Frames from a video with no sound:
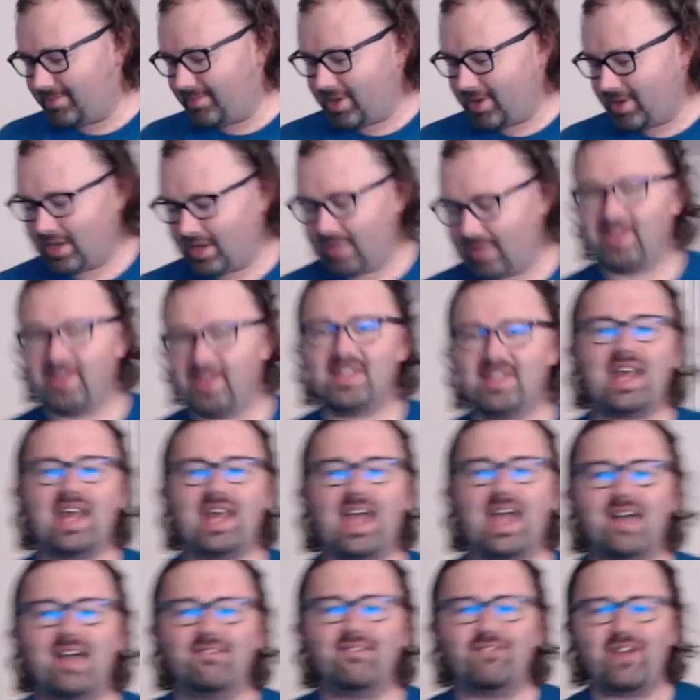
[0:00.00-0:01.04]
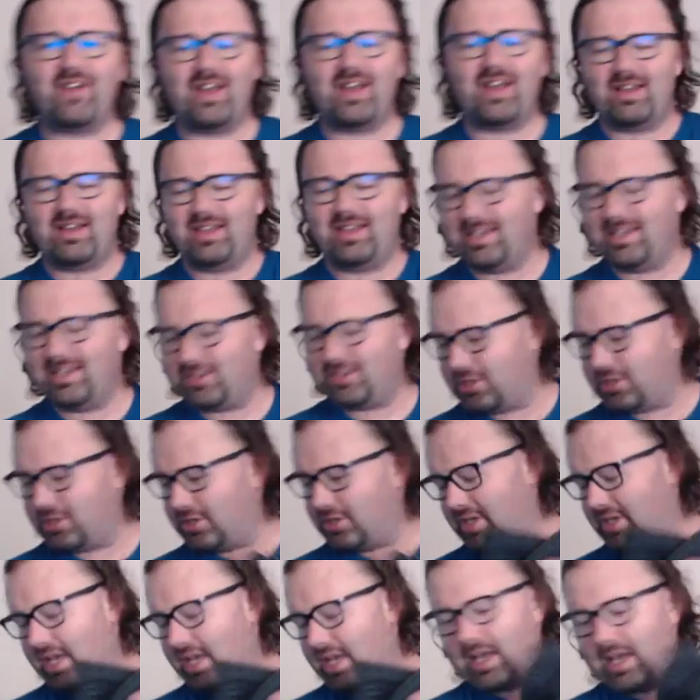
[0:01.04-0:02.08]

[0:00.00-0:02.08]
a month and a half-ish? Yeah,